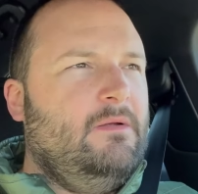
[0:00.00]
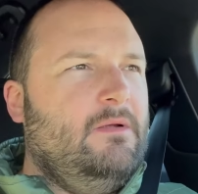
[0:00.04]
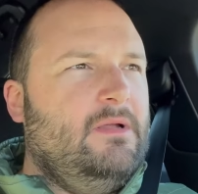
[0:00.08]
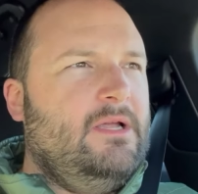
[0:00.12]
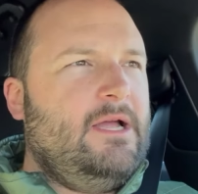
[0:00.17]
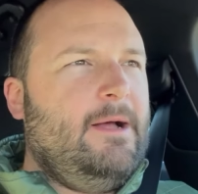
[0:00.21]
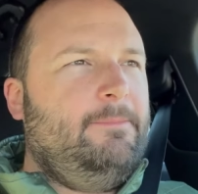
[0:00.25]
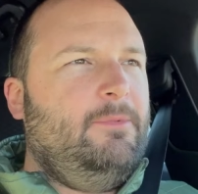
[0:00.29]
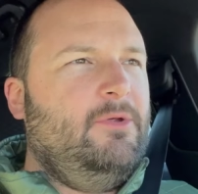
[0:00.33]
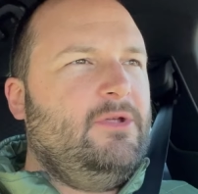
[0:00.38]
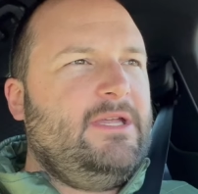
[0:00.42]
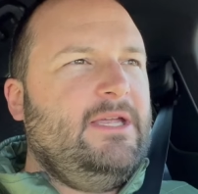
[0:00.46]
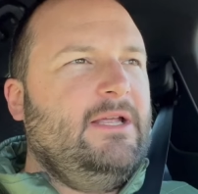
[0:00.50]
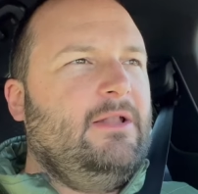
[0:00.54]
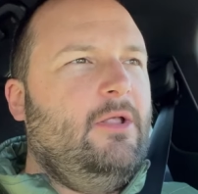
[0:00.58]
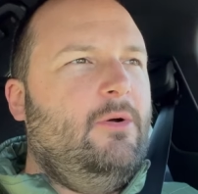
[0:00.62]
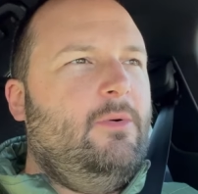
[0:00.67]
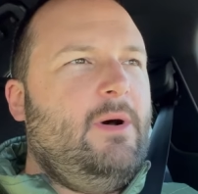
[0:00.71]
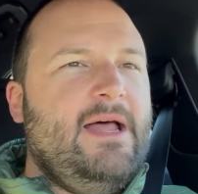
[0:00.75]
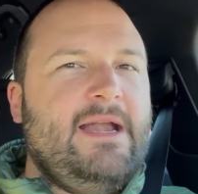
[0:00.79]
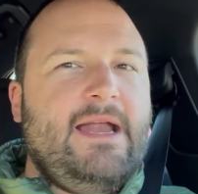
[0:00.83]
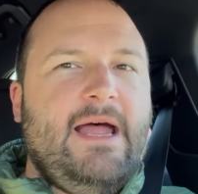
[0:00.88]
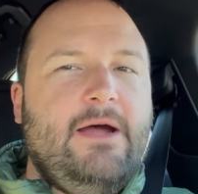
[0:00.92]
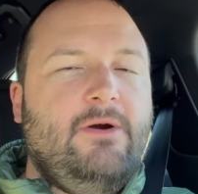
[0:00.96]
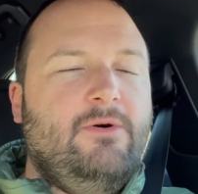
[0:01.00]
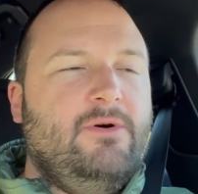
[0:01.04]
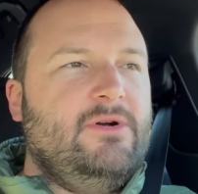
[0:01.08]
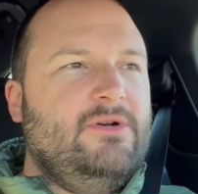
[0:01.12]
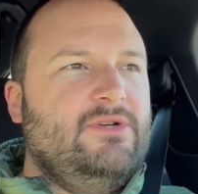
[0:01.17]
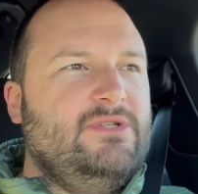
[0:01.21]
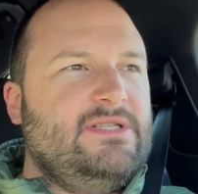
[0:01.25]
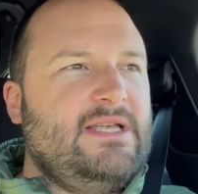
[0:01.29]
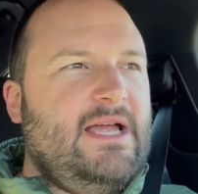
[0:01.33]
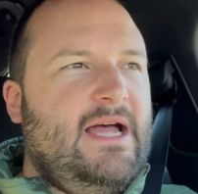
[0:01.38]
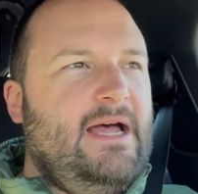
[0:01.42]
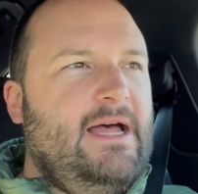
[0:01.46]
couple kilowatt
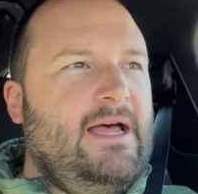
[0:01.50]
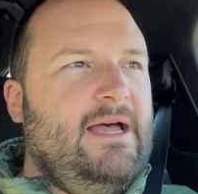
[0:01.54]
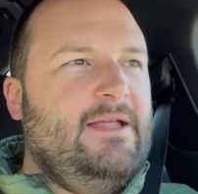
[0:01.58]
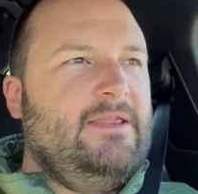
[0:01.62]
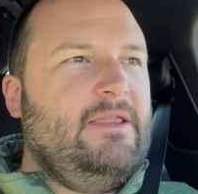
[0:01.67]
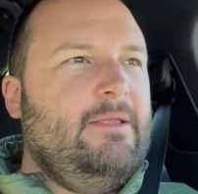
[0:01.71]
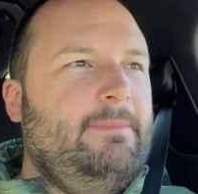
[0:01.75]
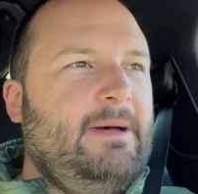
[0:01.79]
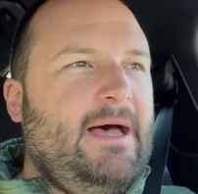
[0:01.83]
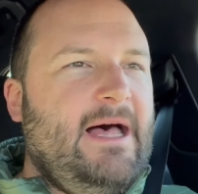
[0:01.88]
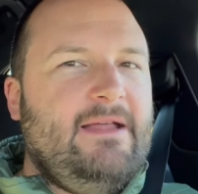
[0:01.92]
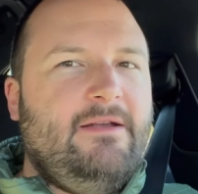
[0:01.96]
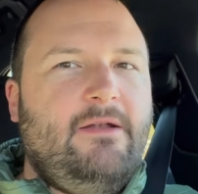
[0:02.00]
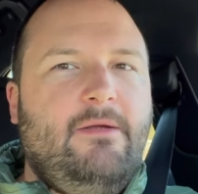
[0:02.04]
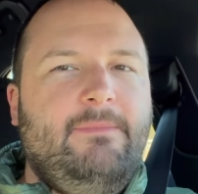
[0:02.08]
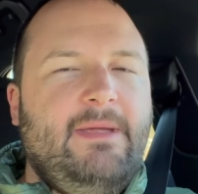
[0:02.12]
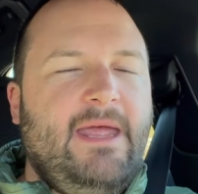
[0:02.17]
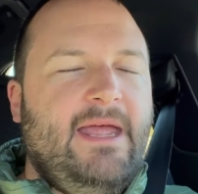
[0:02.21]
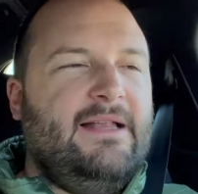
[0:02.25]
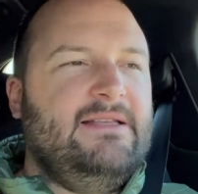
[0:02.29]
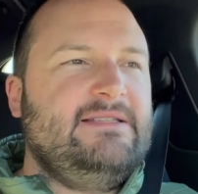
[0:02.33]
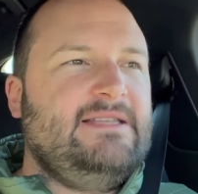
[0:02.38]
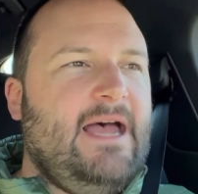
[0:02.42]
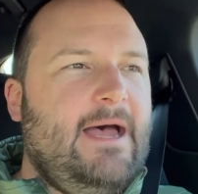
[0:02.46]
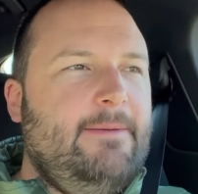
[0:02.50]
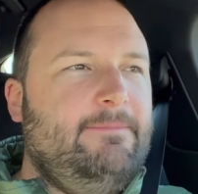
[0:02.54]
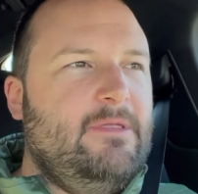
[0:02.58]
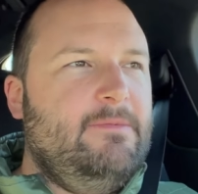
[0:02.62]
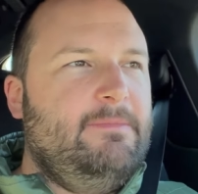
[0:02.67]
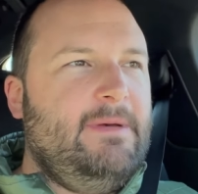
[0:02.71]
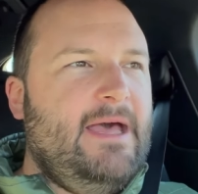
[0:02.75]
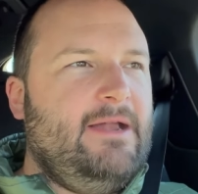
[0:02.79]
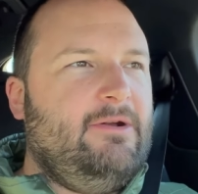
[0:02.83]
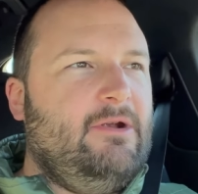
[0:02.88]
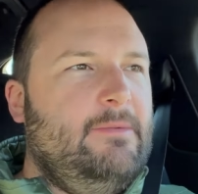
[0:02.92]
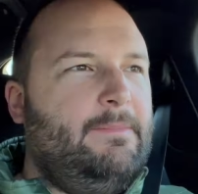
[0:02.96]
hours on the bottom and top of the
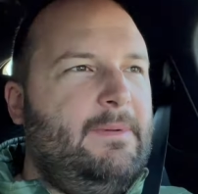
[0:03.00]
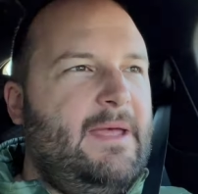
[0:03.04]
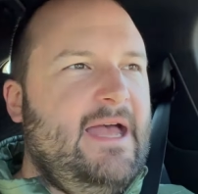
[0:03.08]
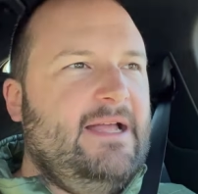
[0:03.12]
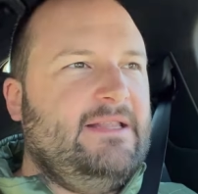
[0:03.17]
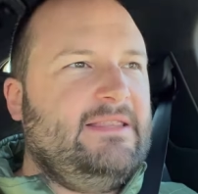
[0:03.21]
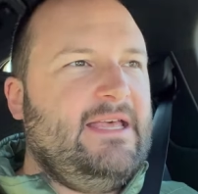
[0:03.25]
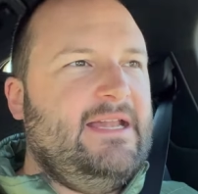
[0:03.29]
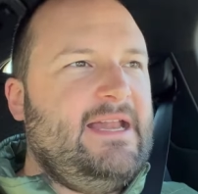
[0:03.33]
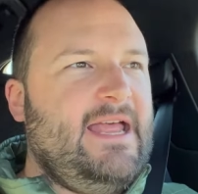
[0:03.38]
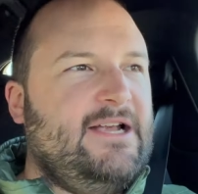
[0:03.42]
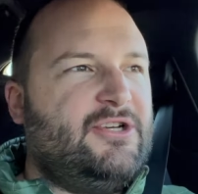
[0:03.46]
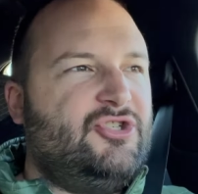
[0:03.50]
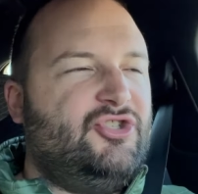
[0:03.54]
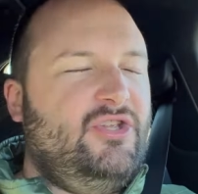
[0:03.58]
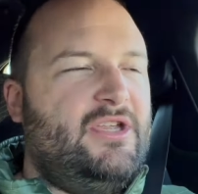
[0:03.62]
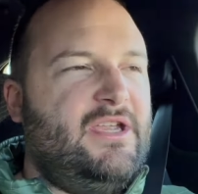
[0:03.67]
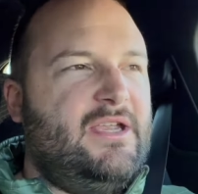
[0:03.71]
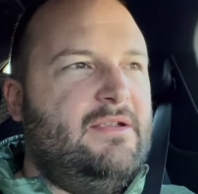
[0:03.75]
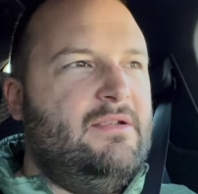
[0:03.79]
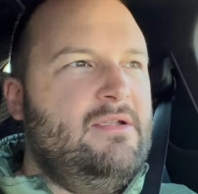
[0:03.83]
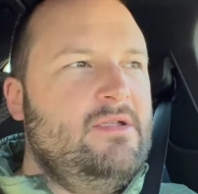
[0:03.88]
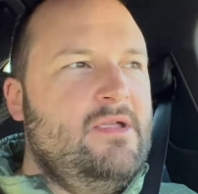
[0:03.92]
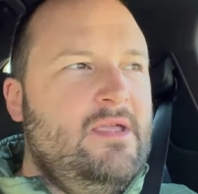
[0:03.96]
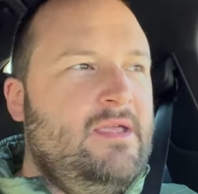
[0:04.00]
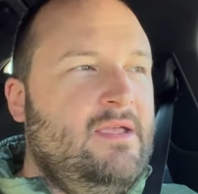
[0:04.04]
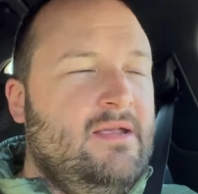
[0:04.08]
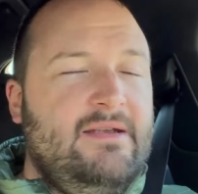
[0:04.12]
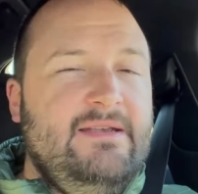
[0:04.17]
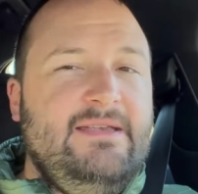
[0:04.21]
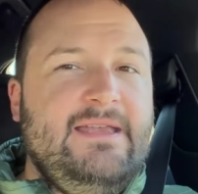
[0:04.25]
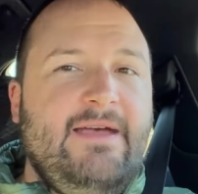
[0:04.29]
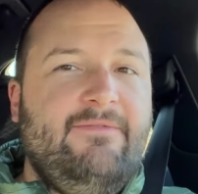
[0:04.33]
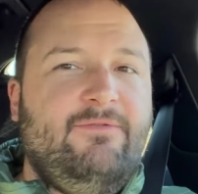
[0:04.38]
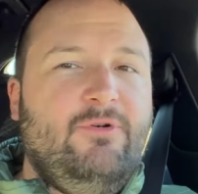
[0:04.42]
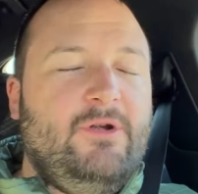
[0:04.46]
battery pack that actually
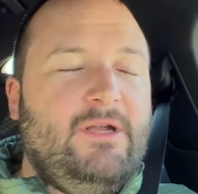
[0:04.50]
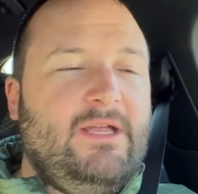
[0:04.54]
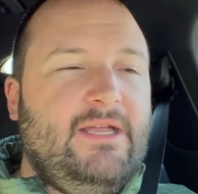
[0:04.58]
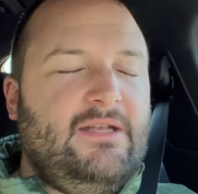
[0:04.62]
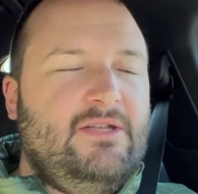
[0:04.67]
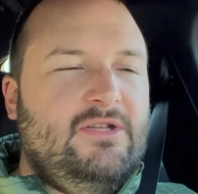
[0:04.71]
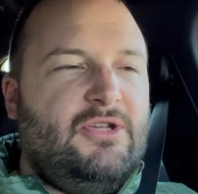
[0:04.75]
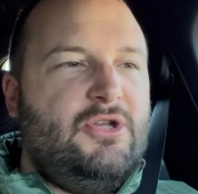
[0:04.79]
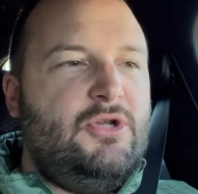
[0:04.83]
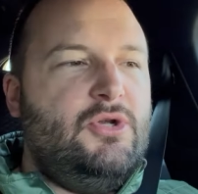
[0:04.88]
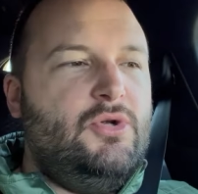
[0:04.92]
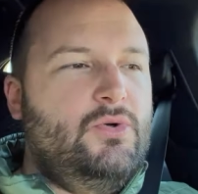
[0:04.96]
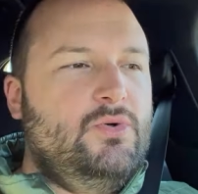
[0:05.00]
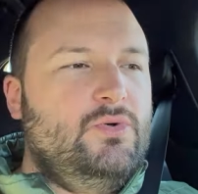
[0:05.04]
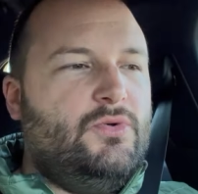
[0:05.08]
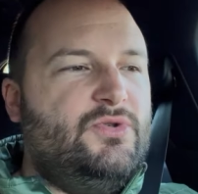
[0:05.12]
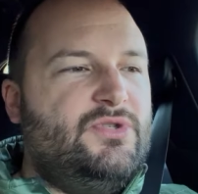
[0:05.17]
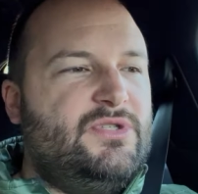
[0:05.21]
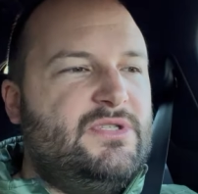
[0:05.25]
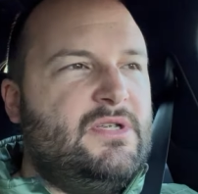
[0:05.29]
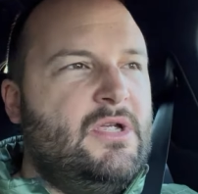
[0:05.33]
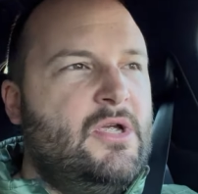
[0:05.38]
never get used